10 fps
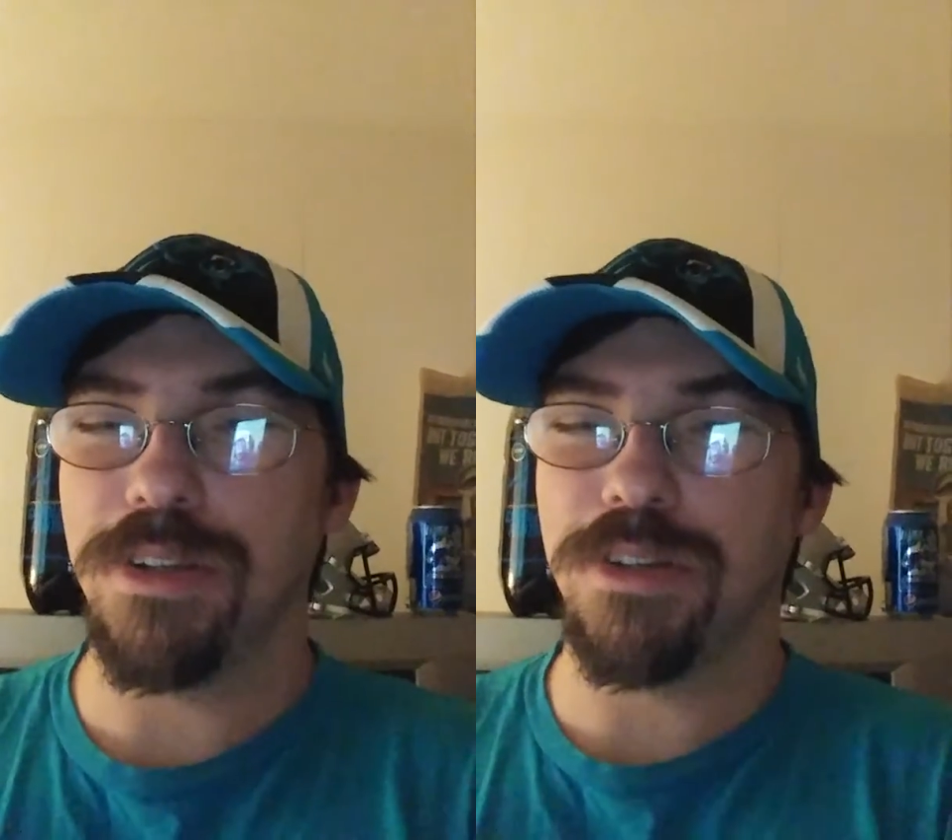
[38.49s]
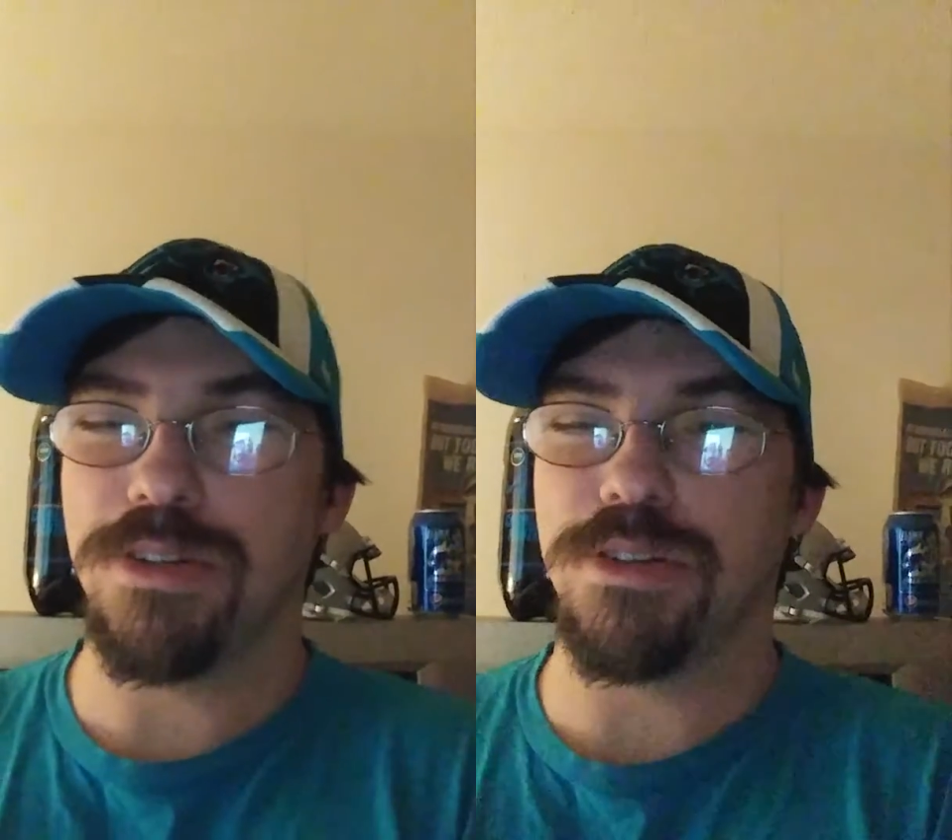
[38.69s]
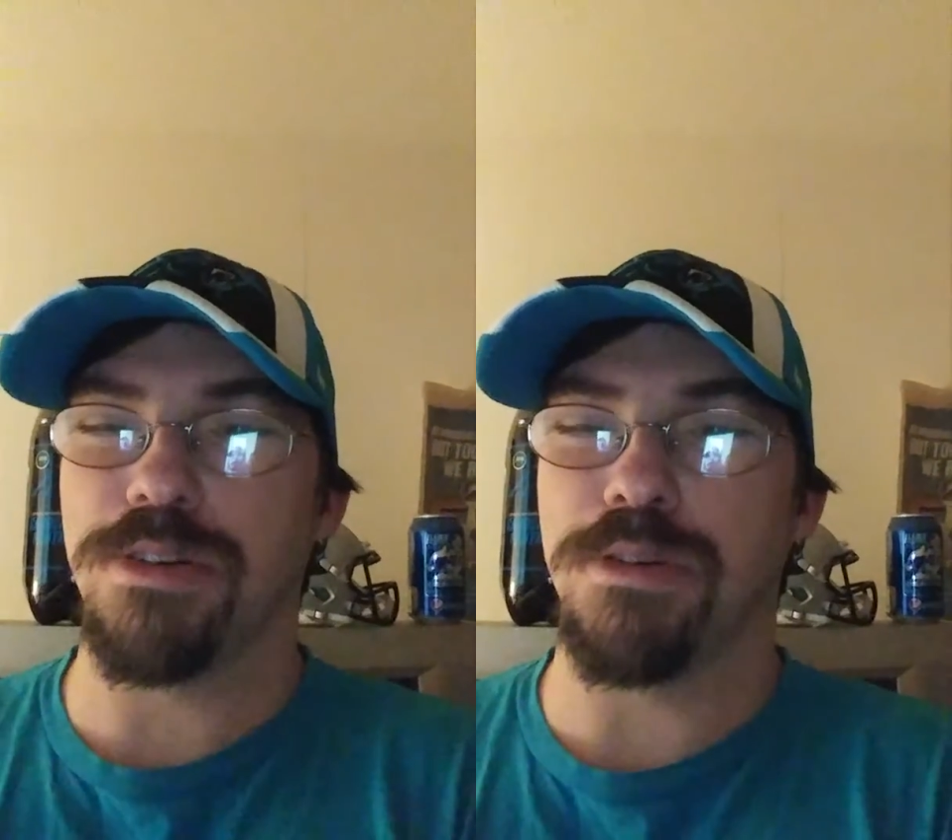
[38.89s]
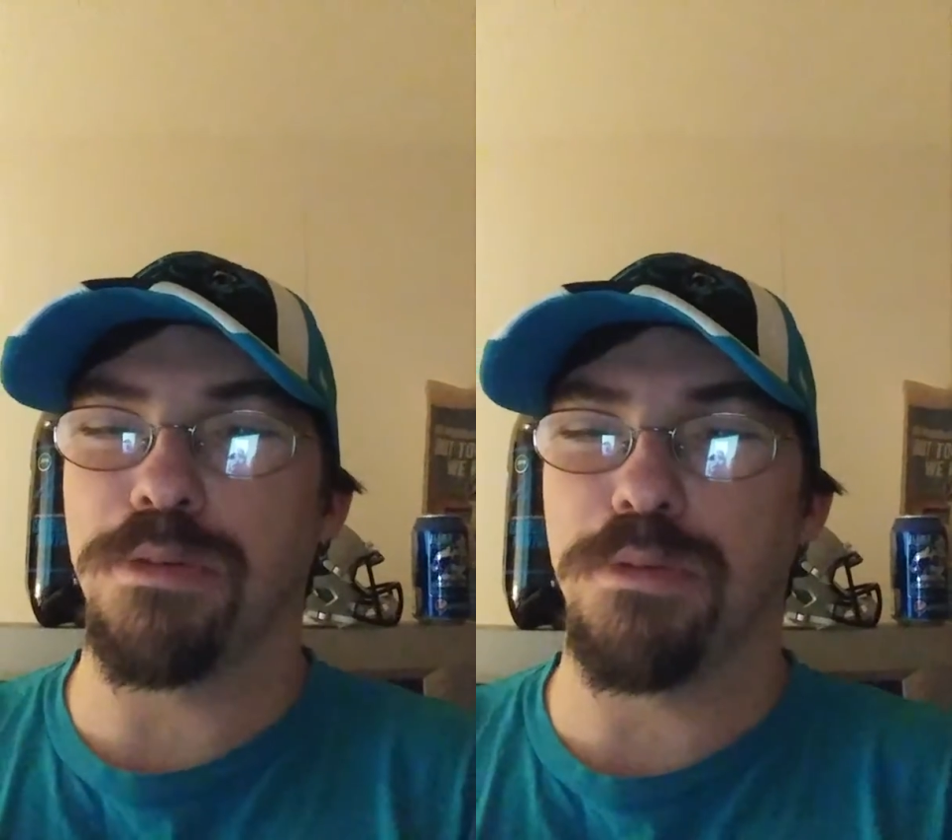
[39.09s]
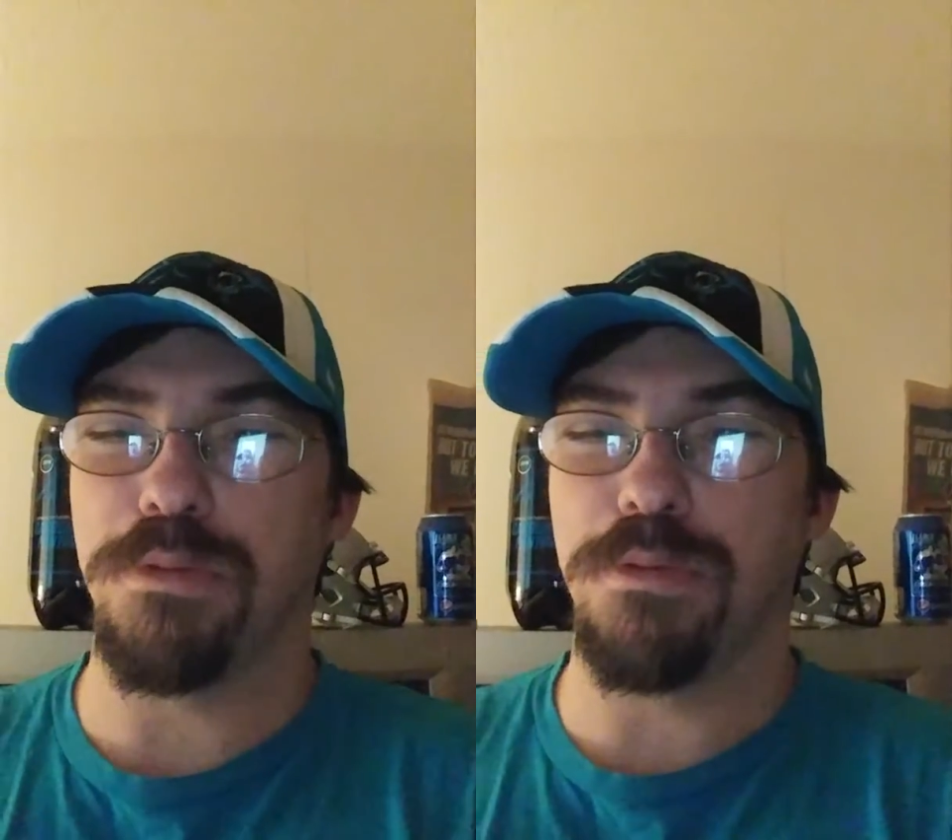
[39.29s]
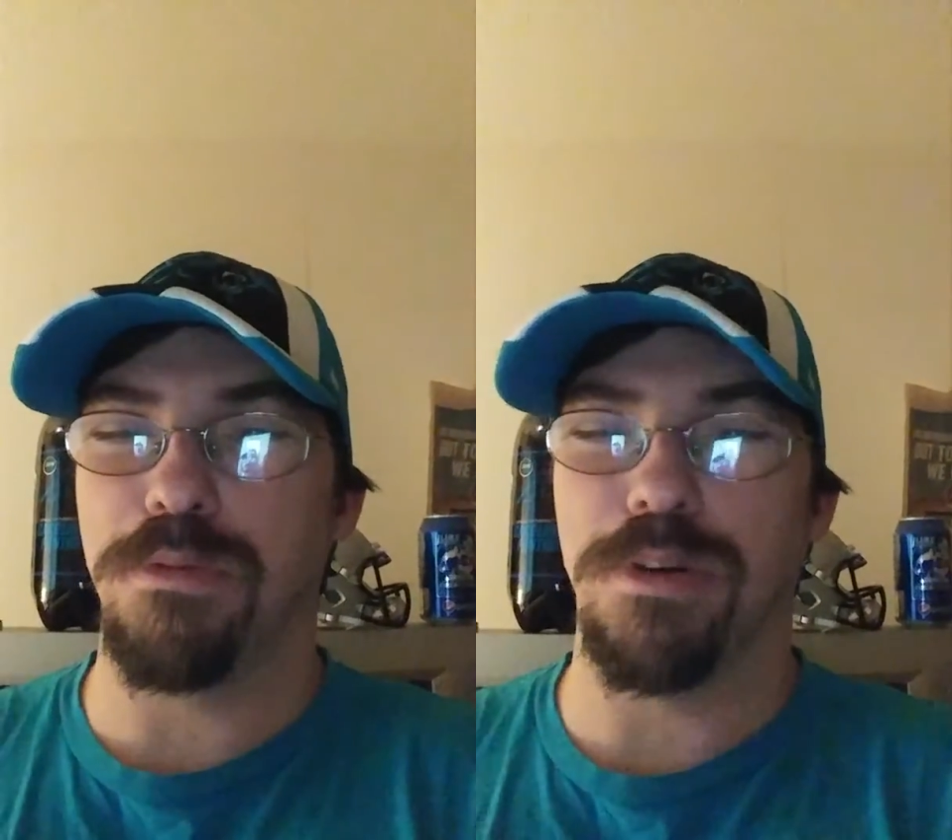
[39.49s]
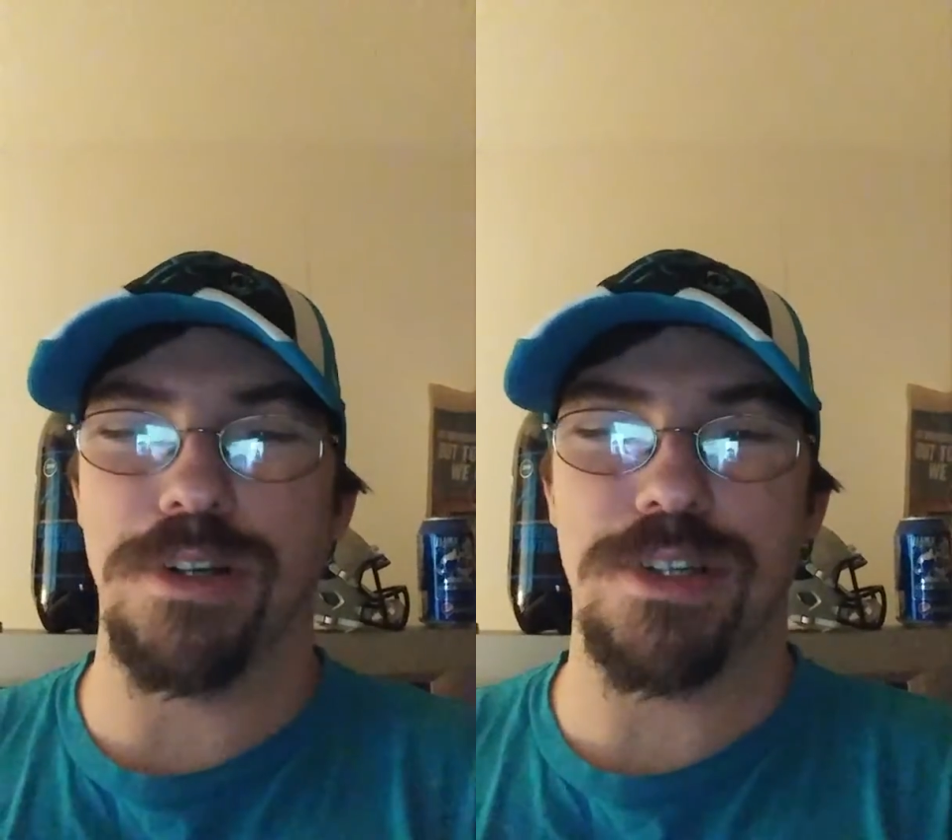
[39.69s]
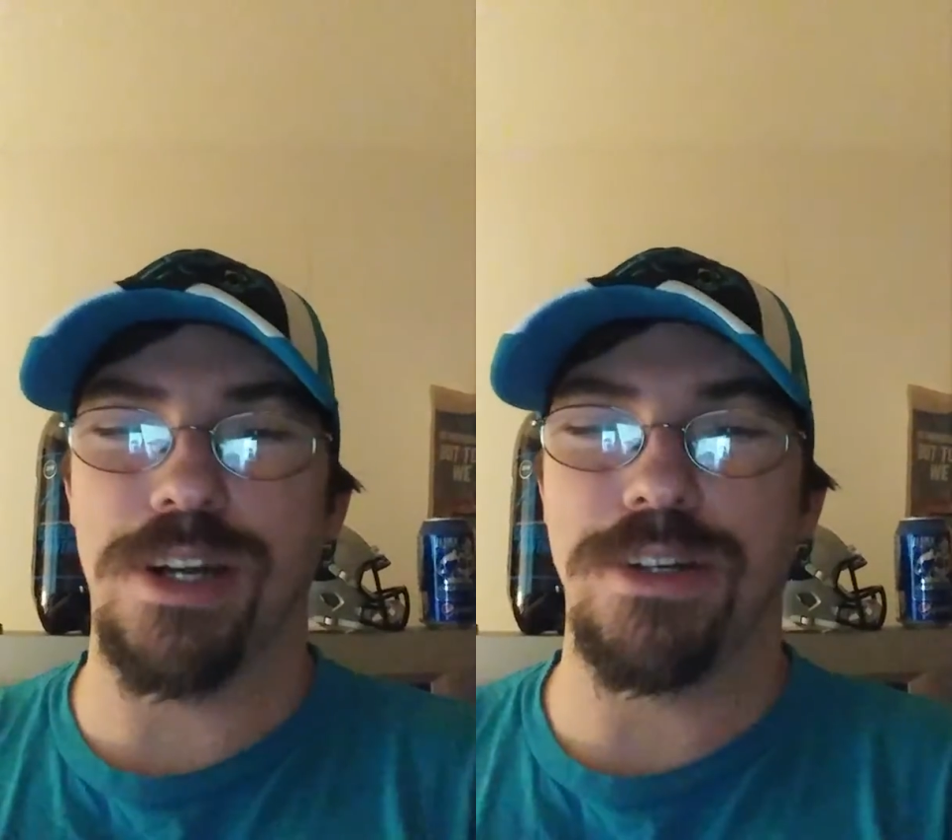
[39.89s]
So we're
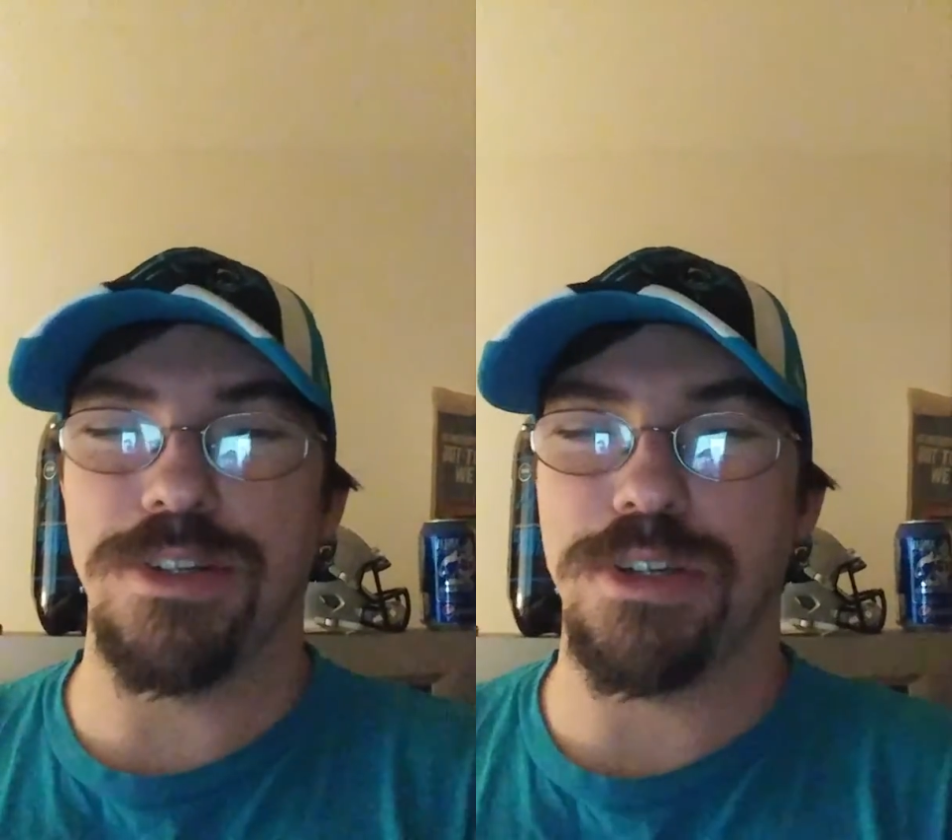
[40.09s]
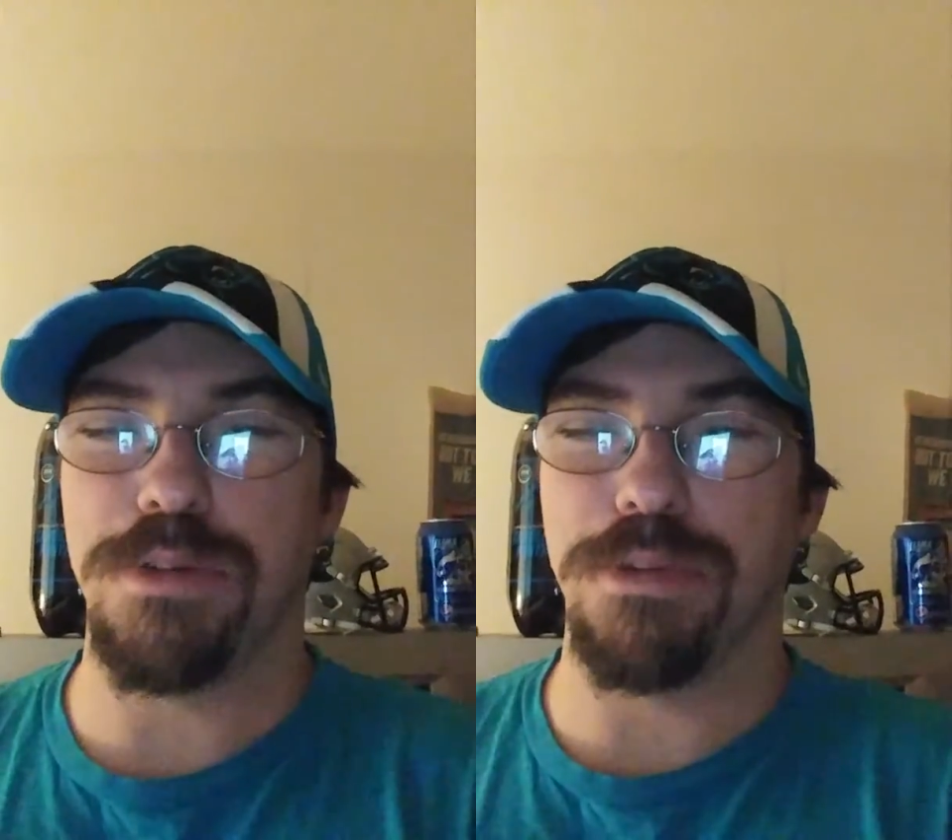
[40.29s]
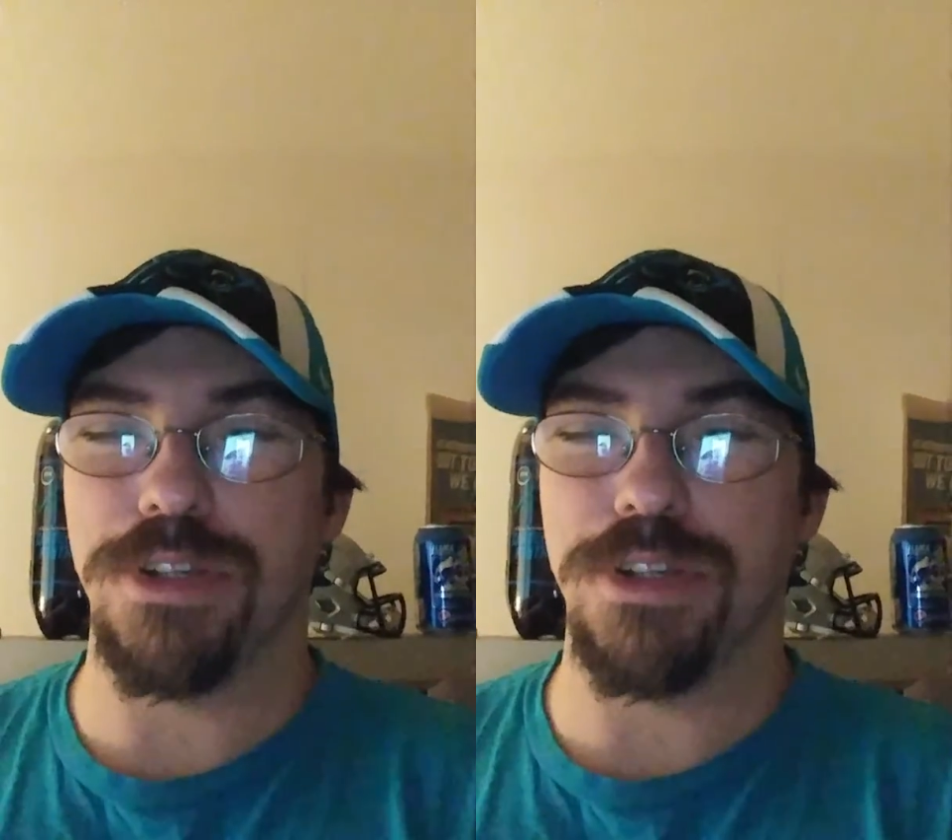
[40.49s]
excited to see what